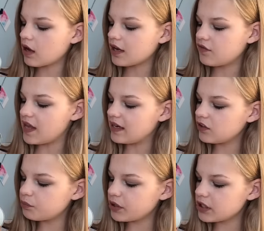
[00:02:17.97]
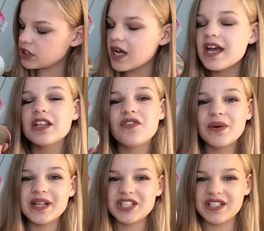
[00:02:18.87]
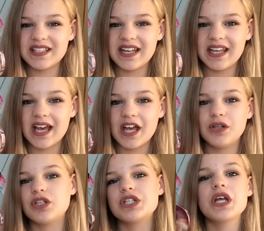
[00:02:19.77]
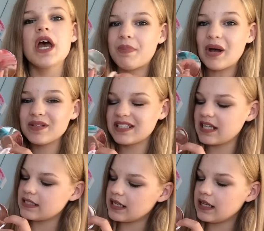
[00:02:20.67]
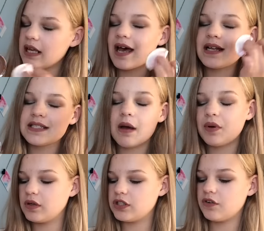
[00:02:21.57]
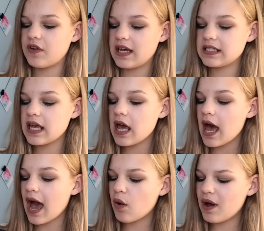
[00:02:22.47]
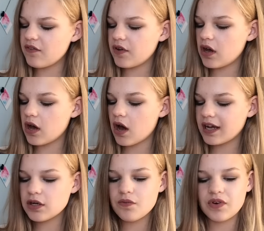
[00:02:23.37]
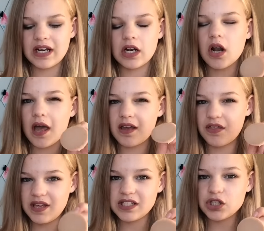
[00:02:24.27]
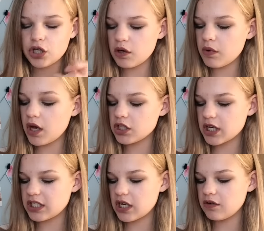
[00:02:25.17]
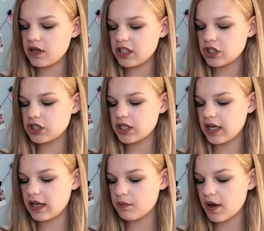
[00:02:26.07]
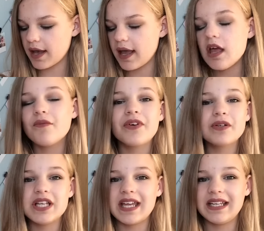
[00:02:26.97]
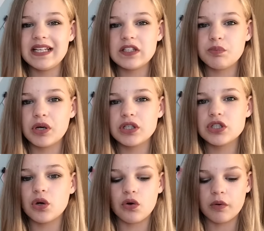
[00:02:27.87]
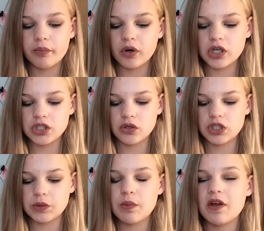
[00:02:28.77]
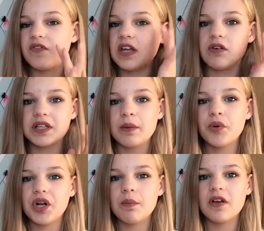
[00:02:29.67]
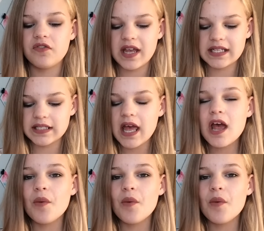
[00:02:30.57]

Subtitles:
kind of in a sponge. The foundation is in here and you just bounce this in here and tap it onto your face. However, I don't really like this too much. I generally just stick in my Real Technique sponge or a brush, or just put my finger in then put it on my face.